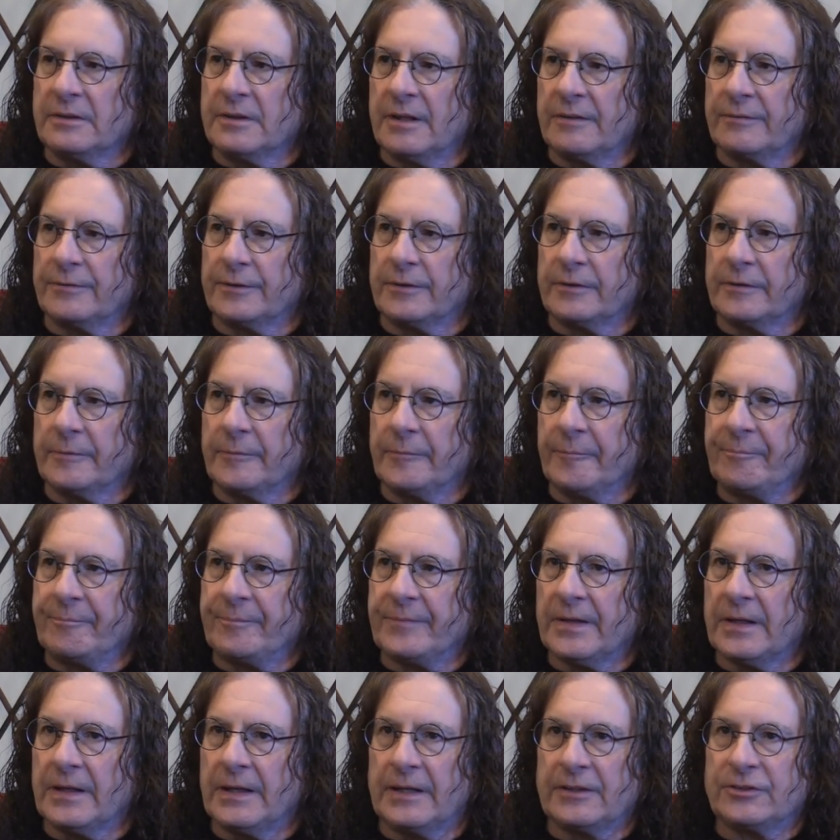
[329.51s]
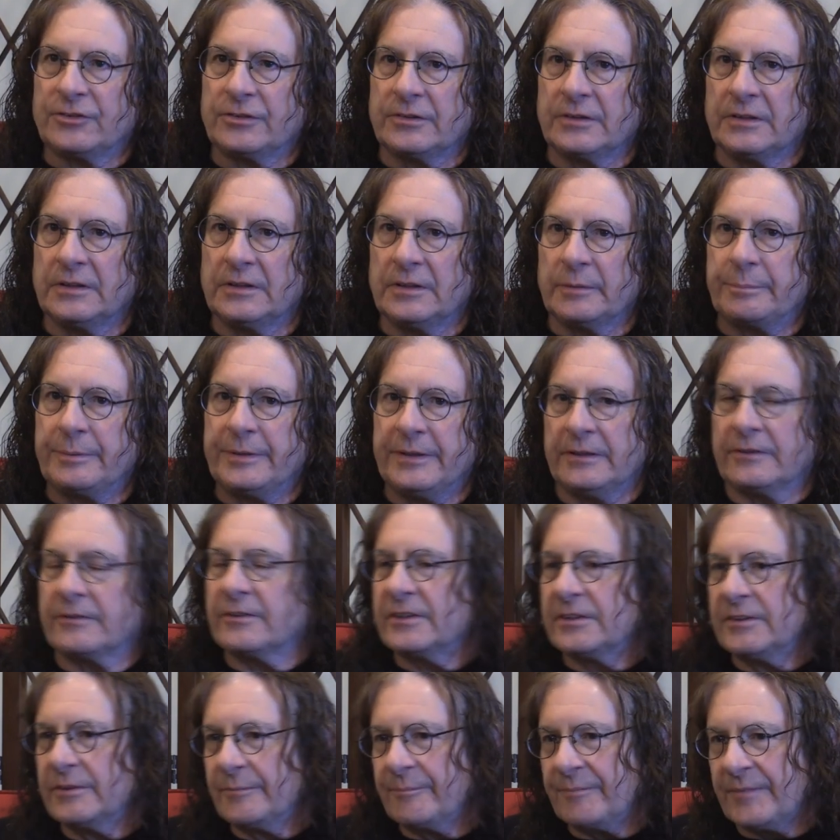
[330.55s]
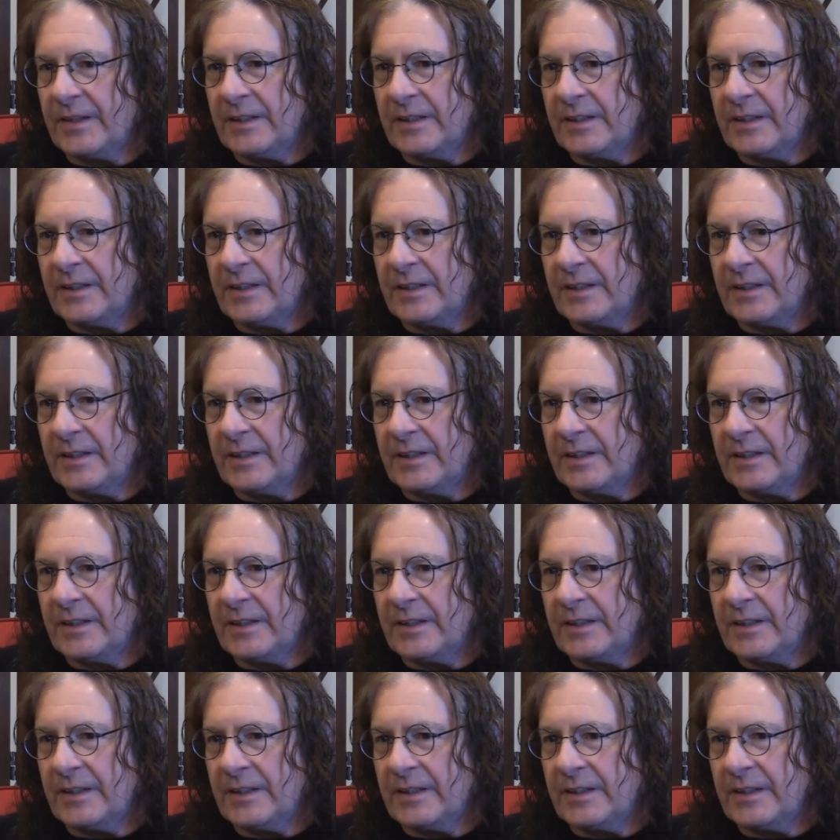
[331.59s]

never actually appeared,